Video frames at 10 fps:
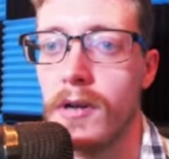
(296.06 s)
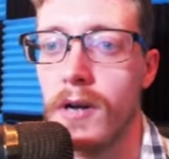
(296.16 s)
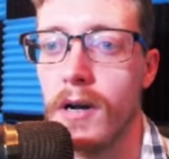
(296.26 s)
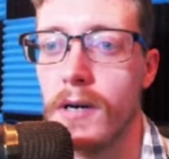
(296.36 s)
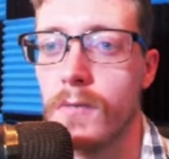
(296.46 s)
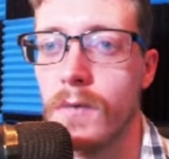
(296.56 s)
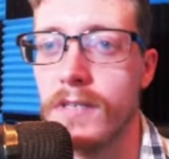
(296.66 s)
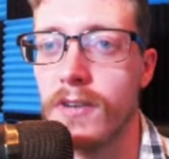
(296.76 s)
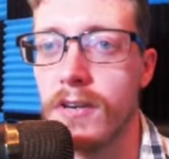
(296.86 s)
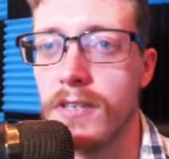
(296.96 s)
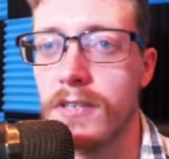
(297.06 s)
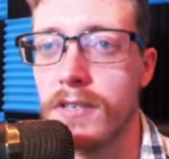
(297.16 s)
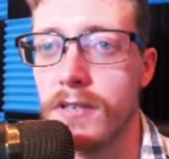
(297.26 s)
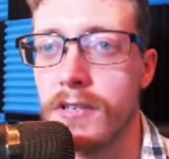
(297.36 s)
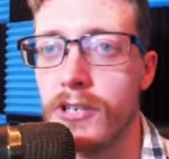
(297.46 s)
Uh, what's on his
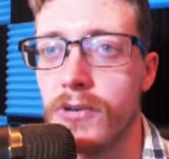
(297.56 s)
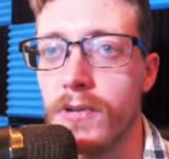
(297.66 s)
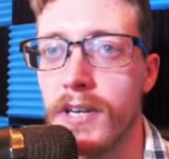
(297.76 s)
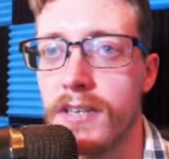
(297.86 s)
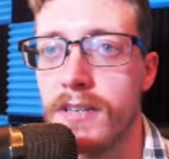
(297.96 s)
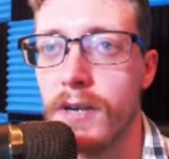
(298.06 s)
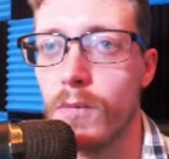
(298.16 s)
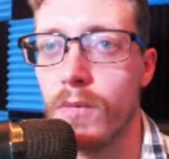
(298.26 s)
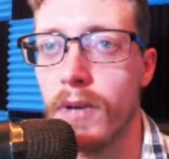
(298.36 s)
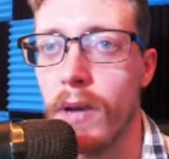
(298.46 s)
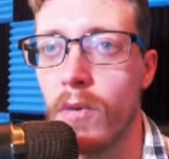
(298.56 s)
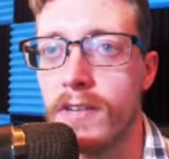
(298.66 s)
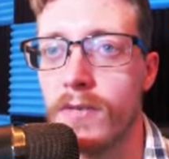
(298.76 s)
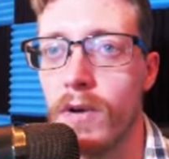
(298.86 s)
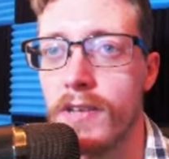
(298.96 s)
little to-do list here? He
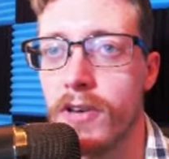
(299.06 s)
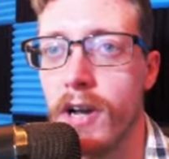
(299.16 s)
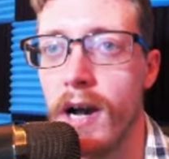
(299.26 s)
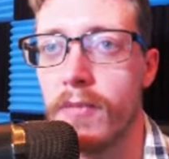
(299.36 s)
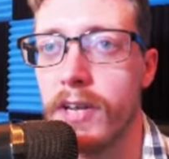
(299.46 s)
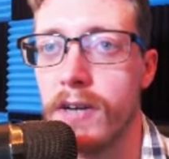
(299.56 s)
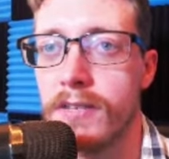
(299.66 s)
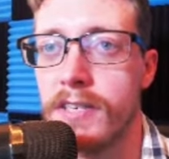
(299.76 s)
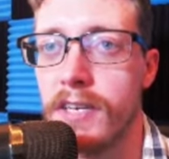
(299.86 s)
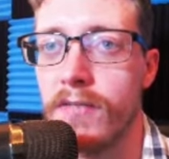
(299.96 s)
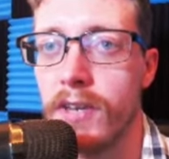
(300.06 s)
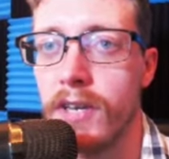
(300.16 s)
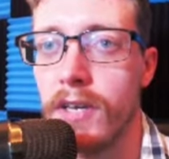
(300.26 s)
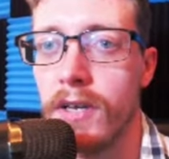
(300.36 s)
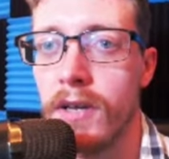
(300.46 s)
wants to watch a comedy on TV.